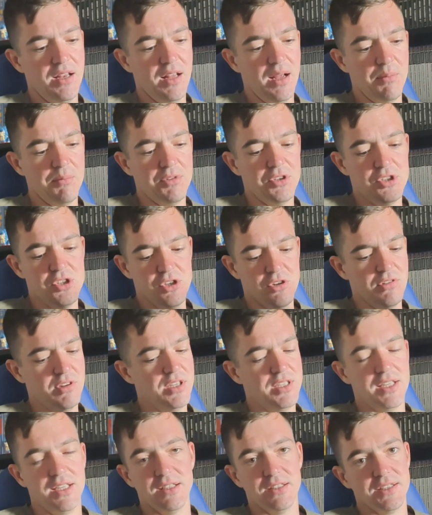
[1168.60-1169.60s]
I'm sure
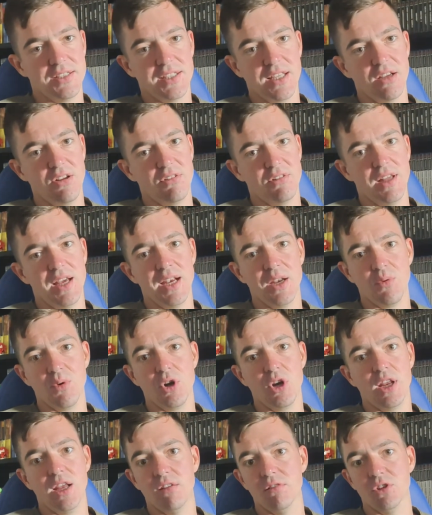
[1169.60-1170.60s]
it didn't sell
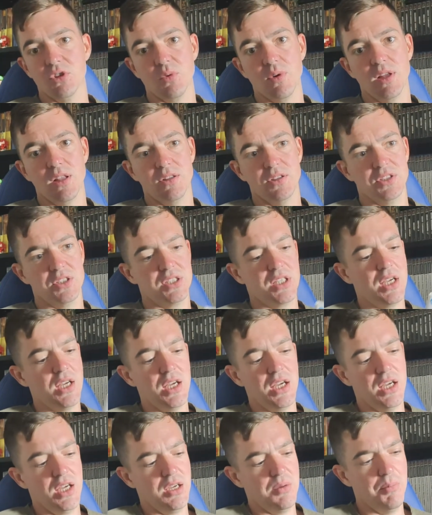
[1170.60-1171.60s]
anywhere near as well as
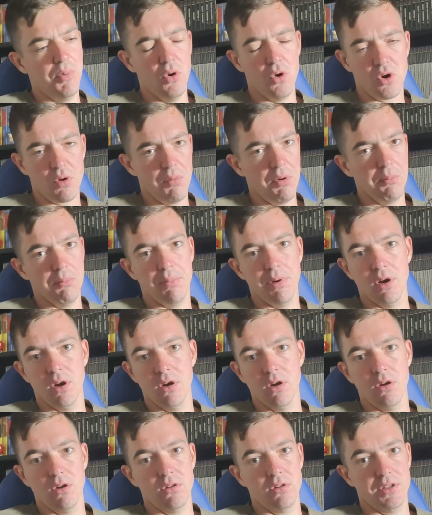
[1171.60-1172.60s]
Pokemon
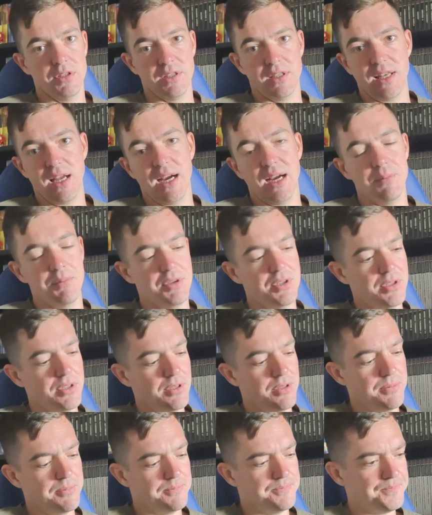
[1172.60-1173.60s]
Pearl and Diamond
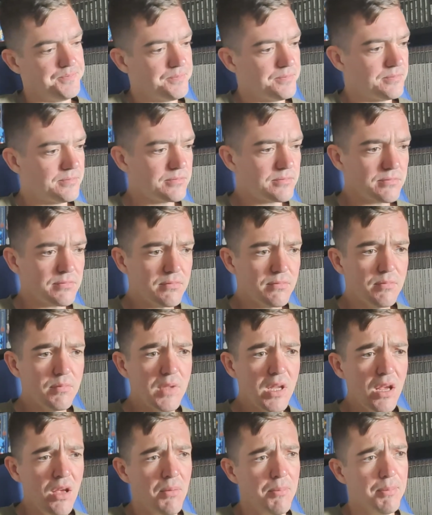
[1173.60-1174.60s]
and
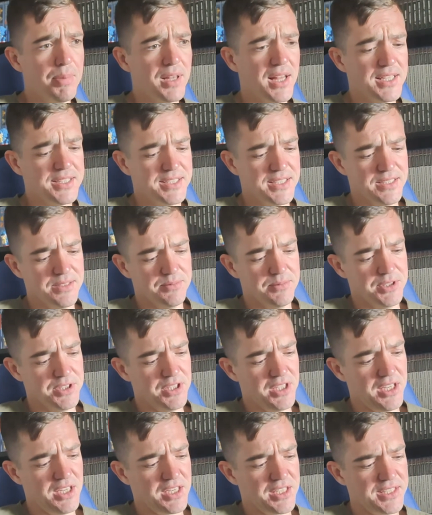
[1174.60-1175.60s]
Platinum,
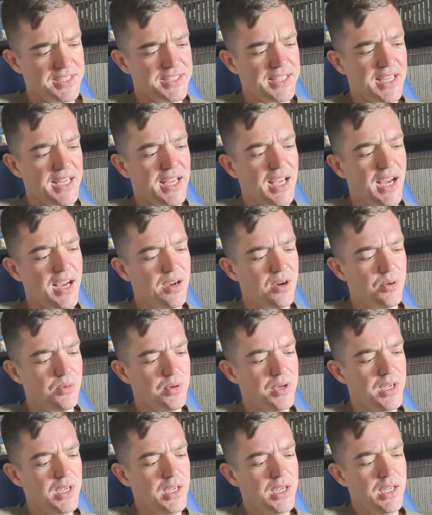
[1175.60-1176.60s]
and you can see
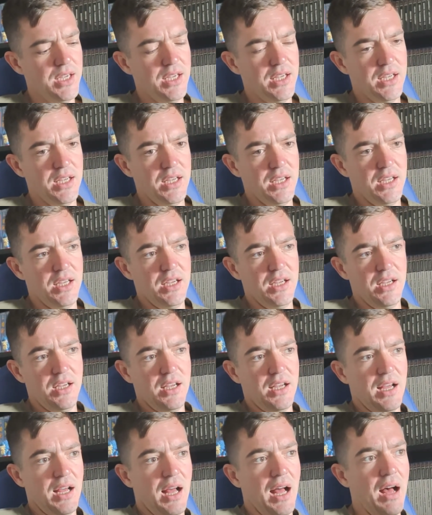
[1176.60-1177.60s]
how
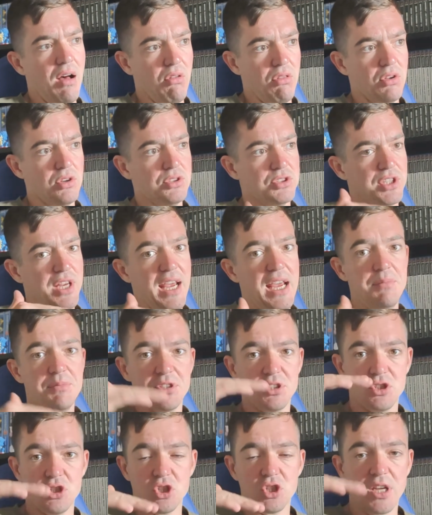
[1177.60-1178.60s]
those
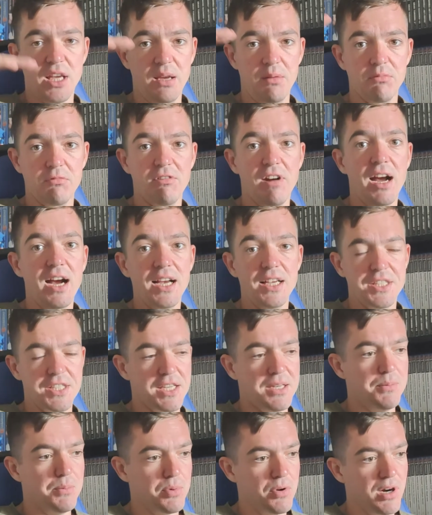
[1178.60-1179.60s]
games just keep
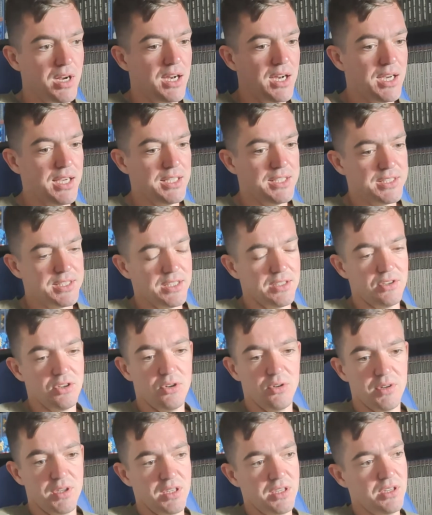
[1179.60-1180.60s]
rising in price and
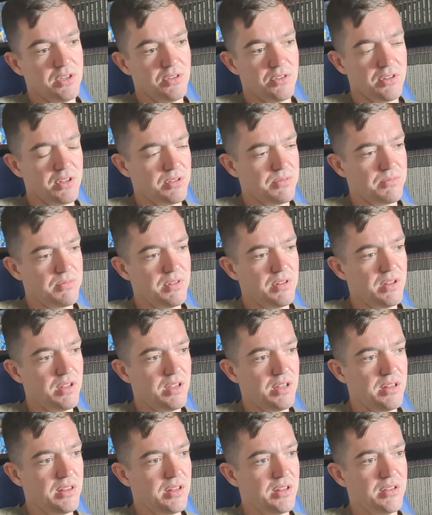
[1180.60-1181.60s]
going.
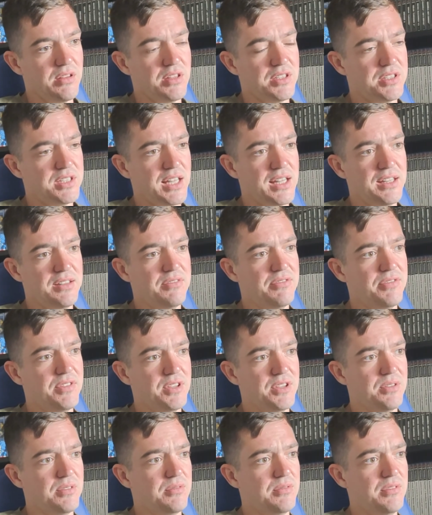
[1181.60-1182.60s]
They're selling
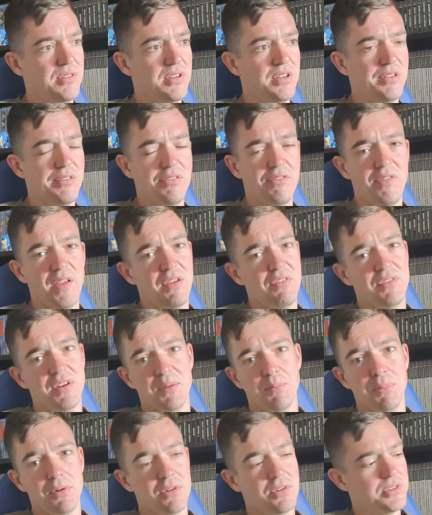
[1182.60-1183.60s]
for
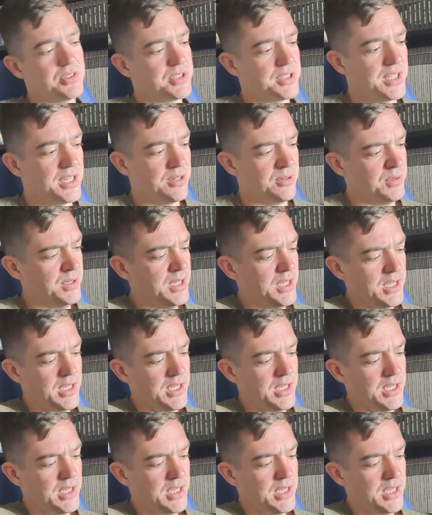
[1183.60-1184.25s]
50 plus now,